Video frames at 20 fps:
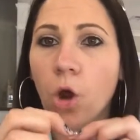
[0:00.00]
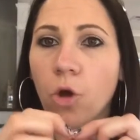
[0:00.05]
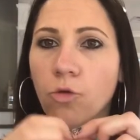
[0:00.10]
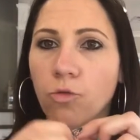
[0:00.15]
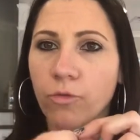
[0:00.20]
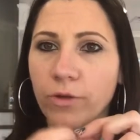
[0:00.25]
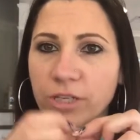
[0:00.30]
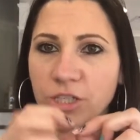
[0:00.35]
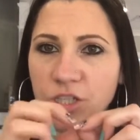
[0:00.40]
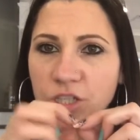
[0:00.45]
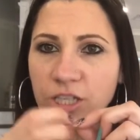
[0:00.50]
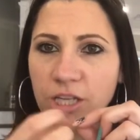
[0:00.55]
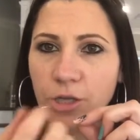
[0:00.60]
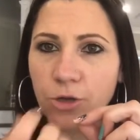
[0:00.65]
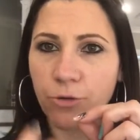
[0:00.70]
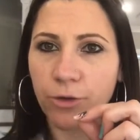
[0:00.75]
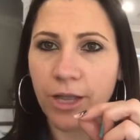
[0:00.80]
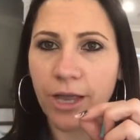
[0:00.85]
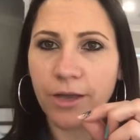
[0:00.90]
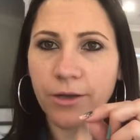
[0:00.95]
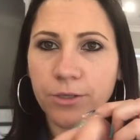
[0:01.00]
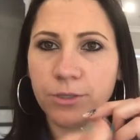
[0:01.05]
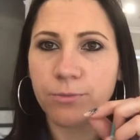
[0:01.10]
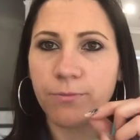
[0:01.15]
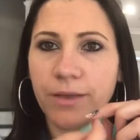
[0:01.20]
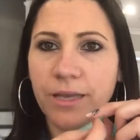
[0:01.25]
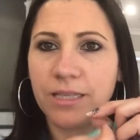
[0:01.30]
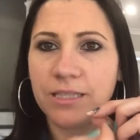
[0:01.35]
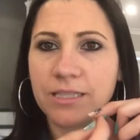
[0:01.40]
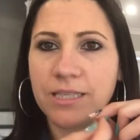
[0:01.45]
ridges in your nails
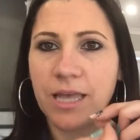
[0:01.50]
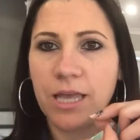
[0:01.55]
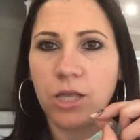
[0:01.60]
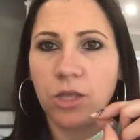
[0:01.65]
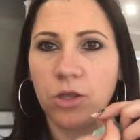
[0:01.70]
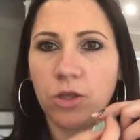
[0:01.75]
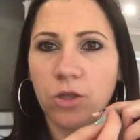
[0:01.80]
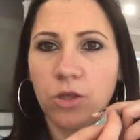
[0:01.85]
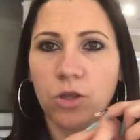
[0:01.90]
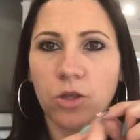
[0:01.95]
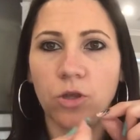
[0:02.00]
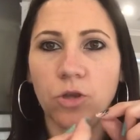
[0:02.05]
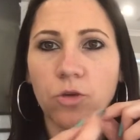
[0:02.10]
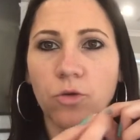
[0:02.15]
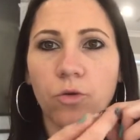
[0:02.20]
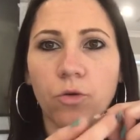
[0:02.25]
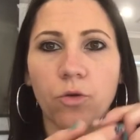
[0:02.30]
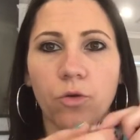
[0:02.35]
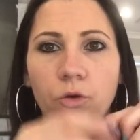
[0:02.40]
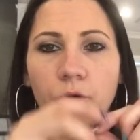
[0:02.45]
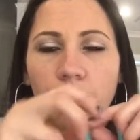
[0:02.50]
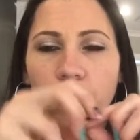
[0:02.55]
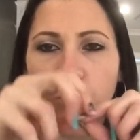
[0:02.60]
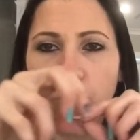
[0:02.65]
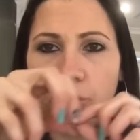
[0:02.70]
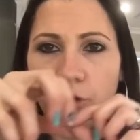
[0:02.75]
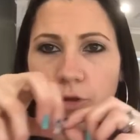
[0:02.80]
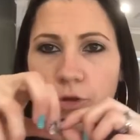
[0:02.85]
means that your